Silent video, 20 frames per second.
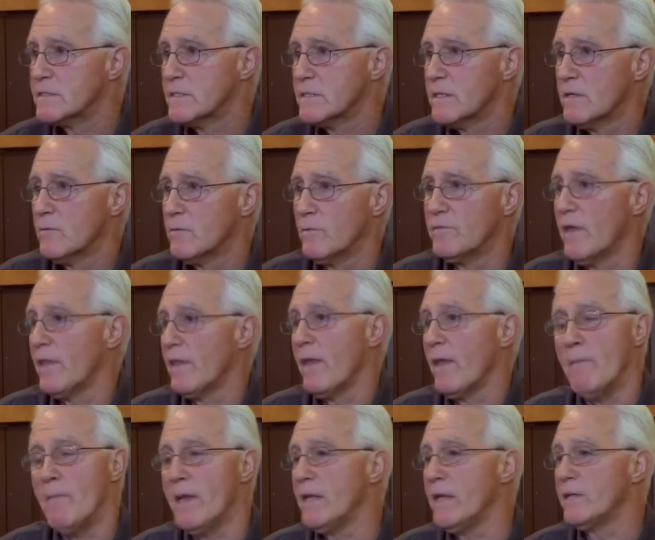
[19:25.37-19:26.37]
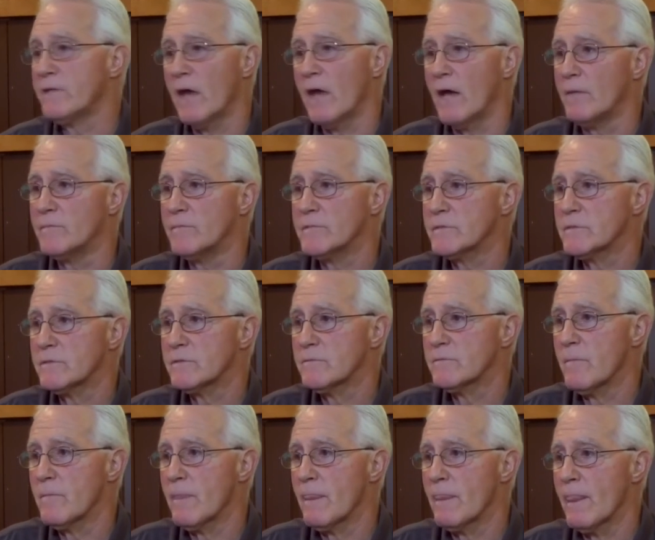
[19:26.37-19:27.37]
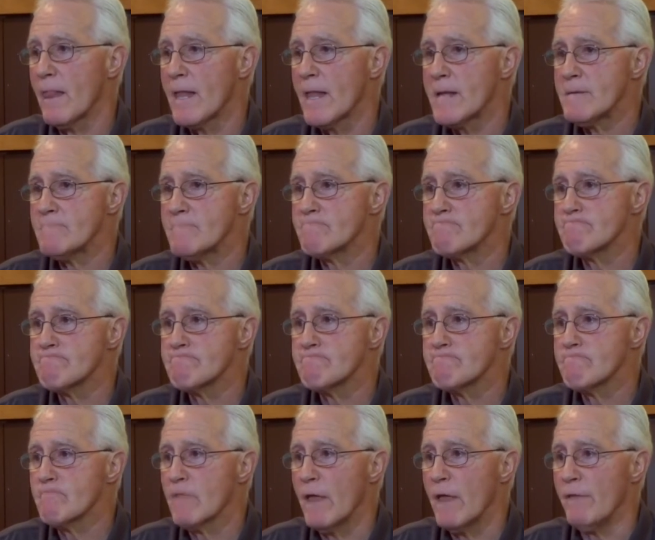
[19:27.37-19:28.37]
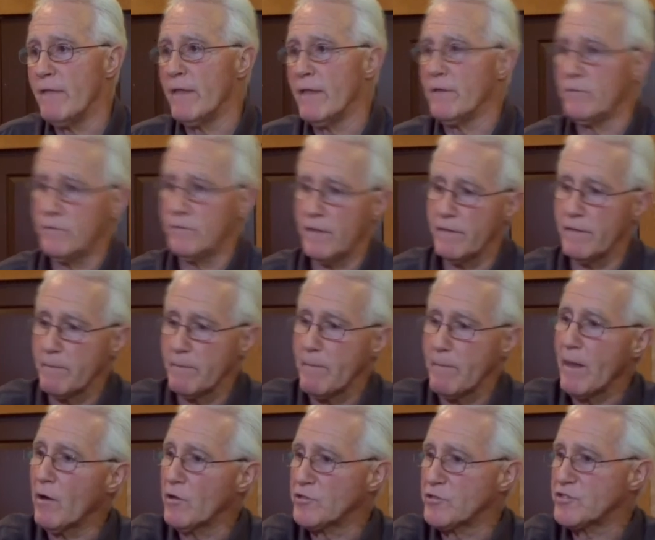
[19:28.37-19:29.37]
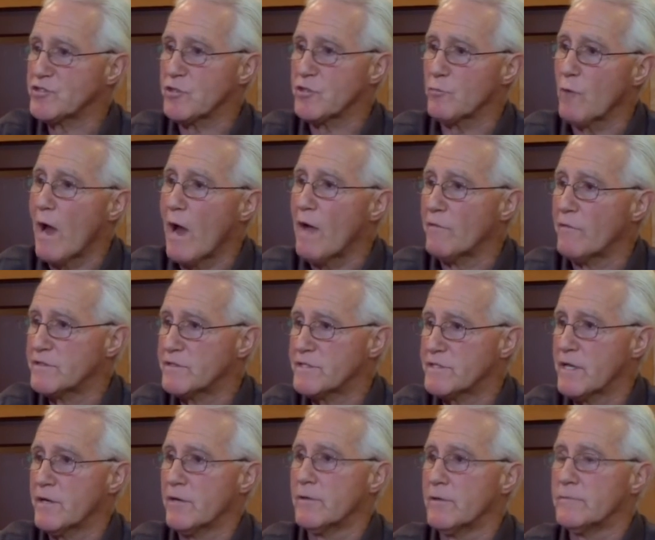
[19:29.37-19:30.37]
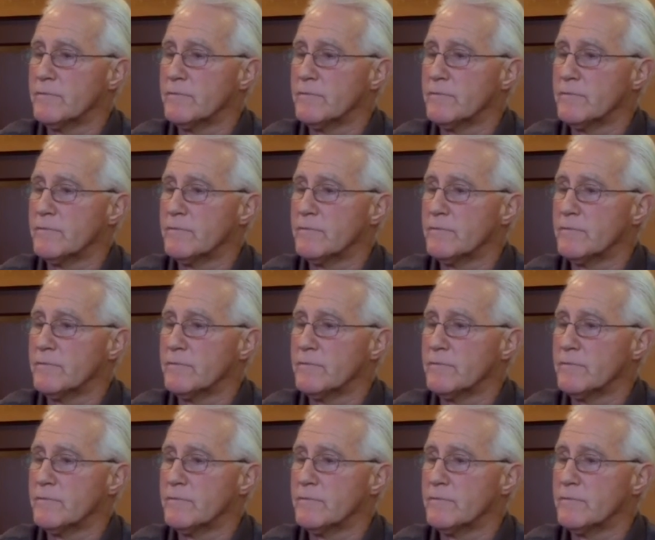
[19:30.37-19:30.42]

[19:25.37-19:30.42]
Oh, we've done yeah. that many times. Oh yeah, that's a good idea too. And then, then they mail it just around the center.